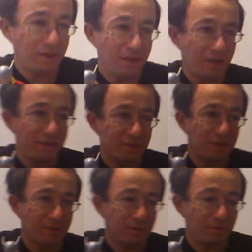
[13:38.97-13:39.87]
I'll
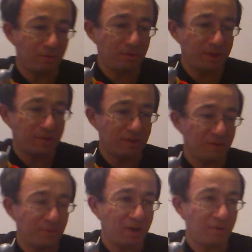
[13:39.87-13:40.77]
just slowly turn them
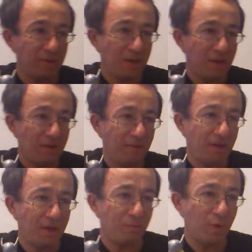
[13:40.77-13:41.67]
around. You
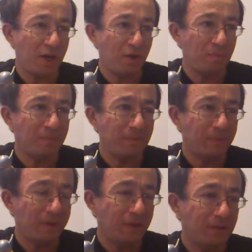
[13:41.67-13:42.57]
have Venom,
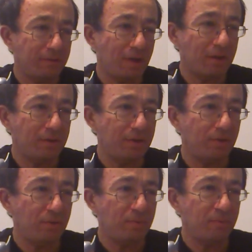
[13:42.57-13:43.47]
Doctor
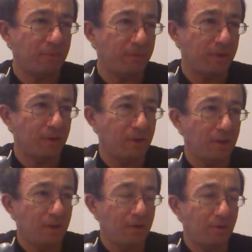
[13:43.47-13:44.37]
Doom,
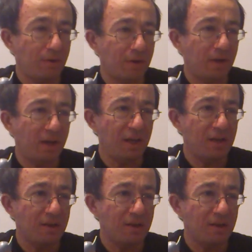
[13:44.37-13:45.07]
Hawkeye,